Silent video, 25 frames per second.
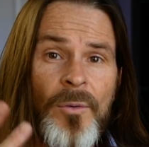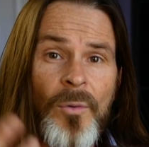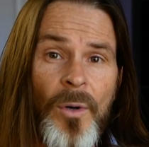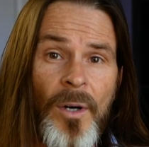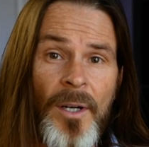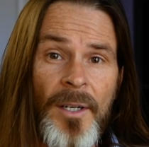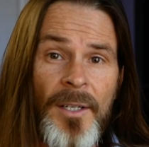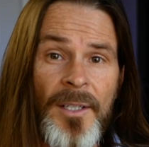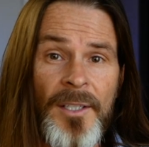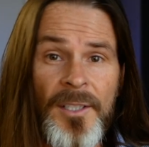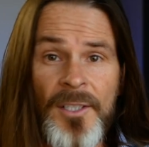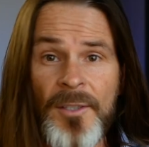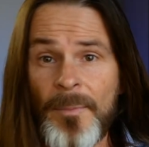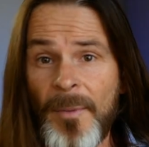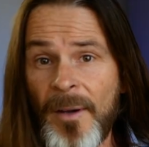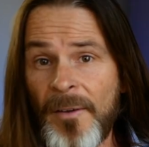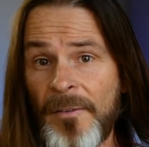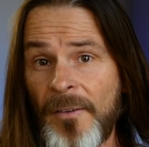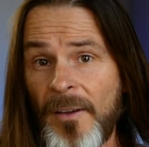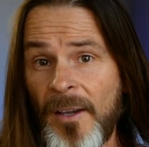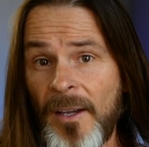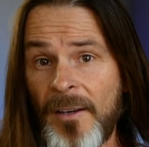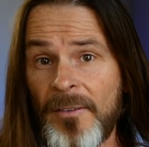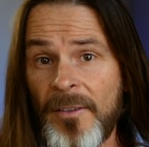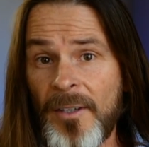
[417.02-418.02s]
one is my
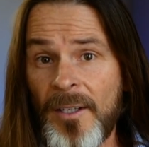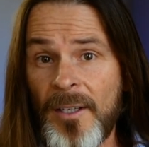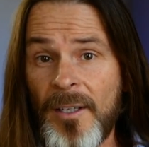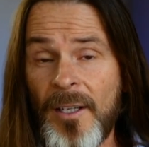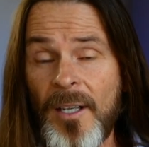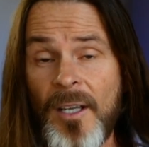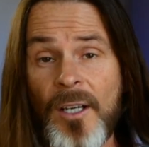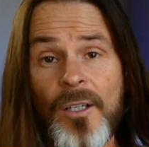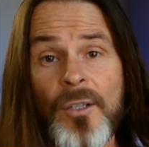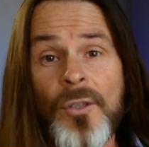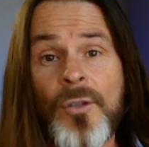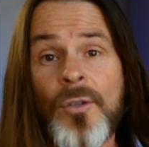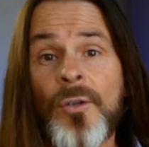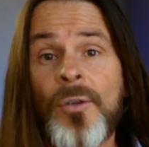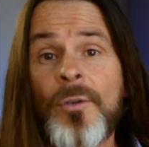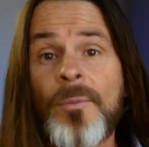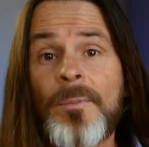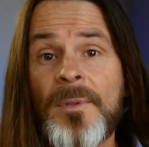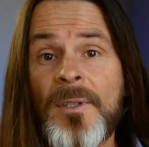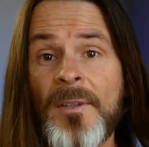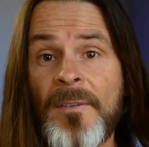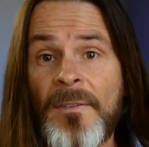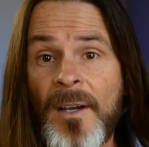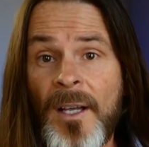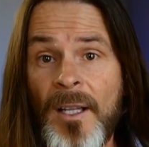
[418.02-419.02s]
favorite,
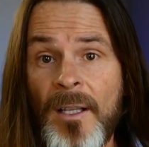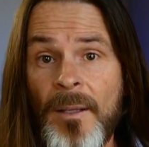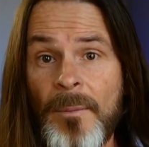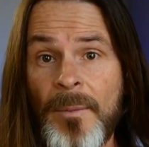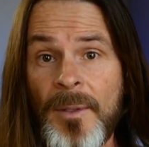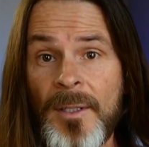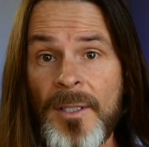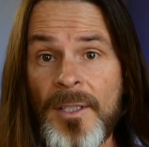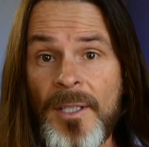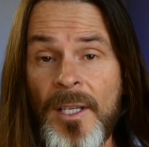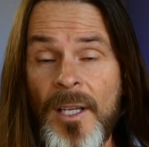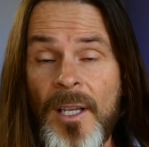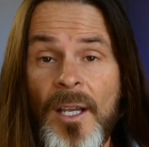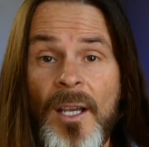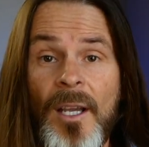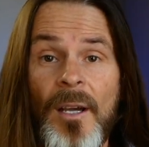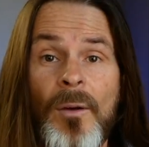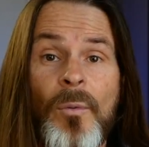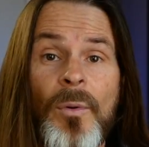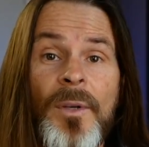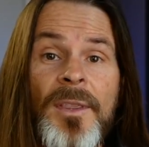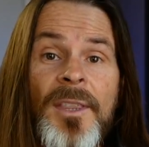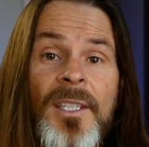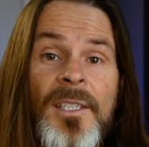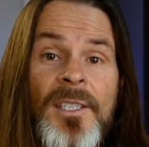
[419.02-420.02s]
group development.
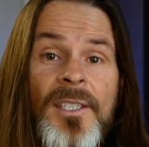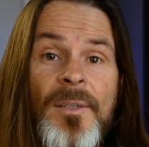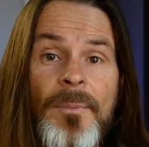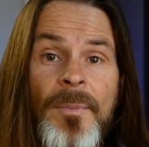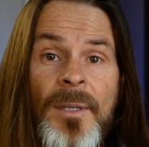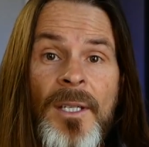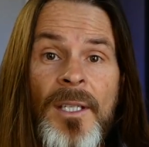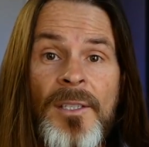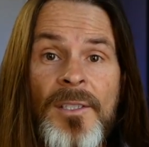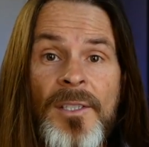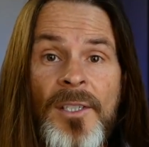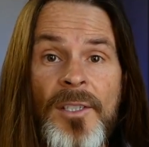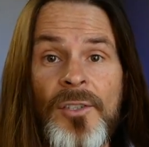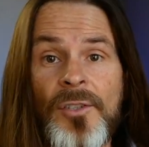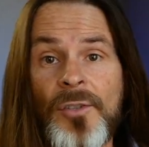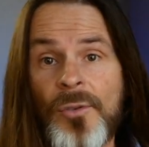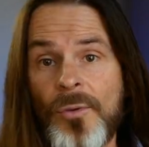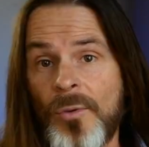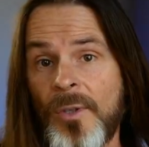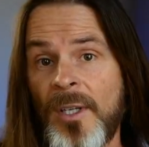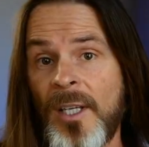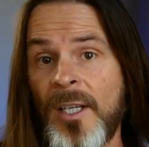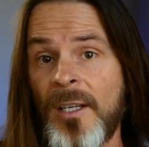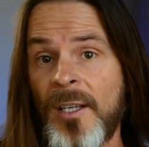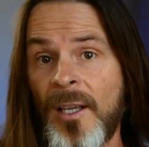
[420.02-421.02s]
What this means is you
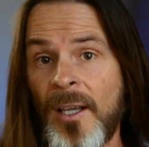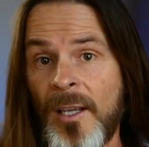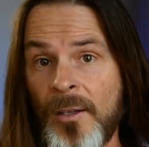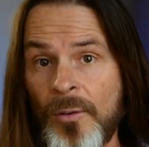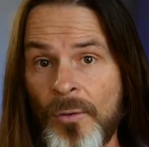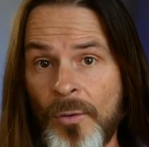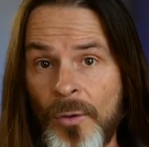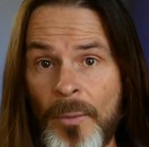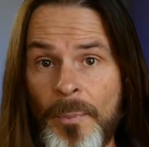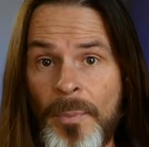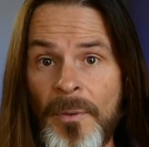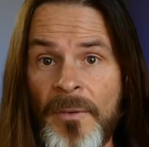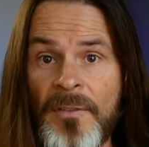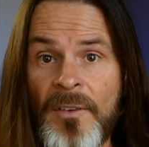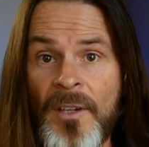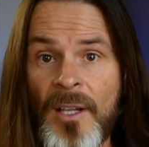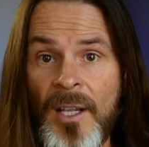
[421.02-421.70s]
get a group of